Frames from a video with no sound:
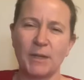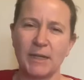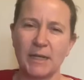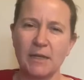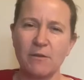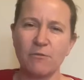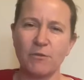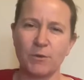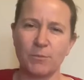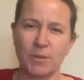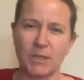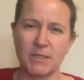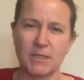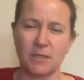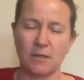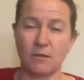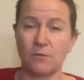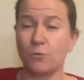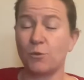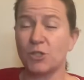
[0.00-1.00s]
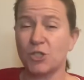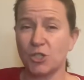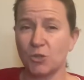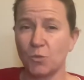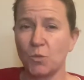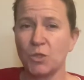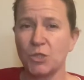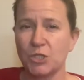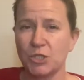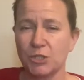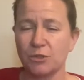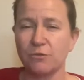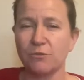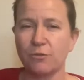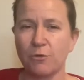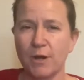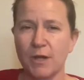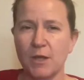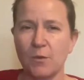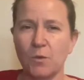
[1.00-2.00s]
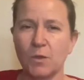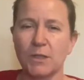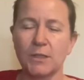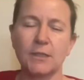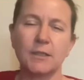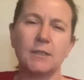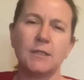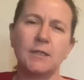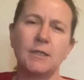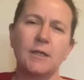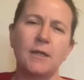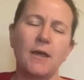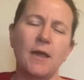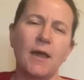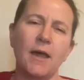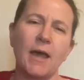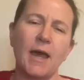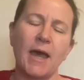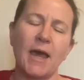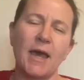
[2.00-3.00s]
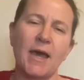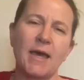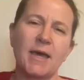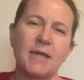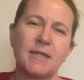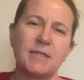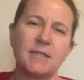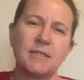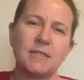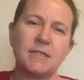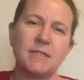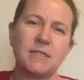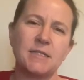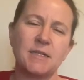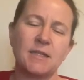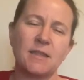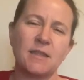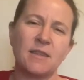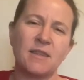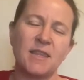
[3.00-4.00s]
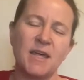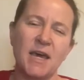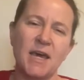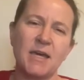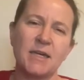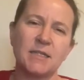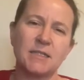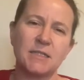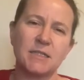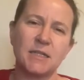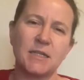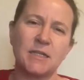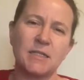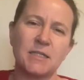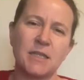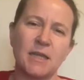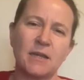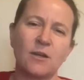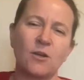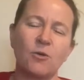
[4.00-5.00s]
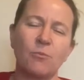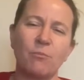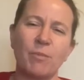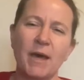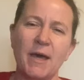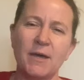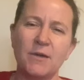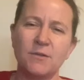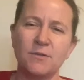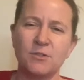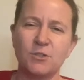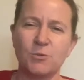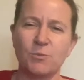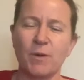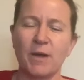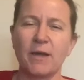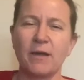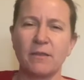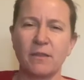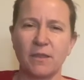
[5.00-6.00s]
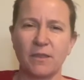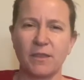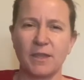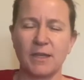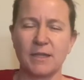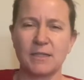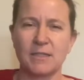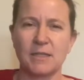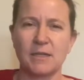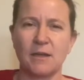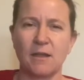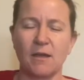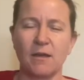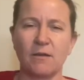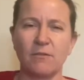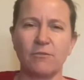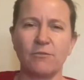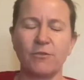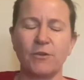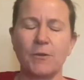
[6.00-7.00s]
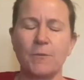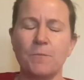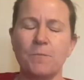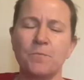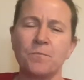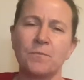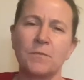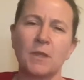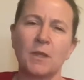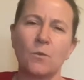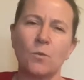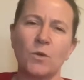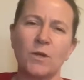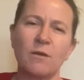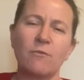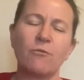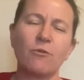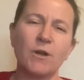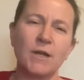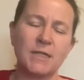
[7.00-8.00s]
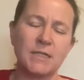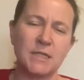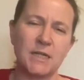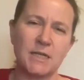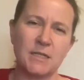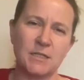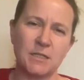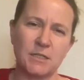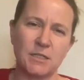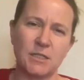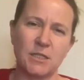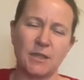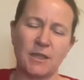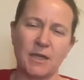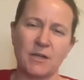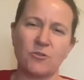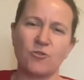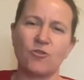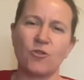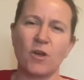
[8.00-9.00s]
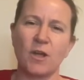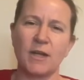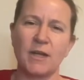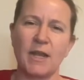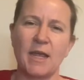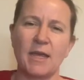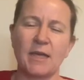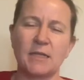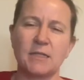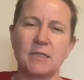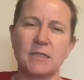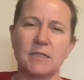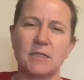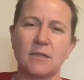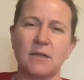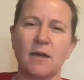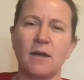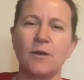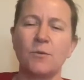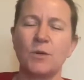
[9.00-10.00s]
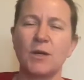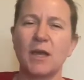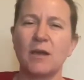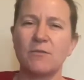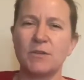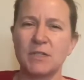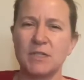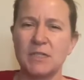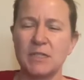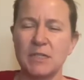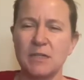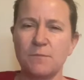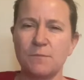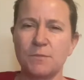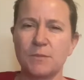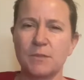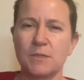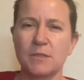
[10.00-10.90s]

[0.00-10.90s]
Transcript: belief in myself, which it would do for anyone. And that is then compounded by other things in life. Whatever I tended to then try next, I would have a deep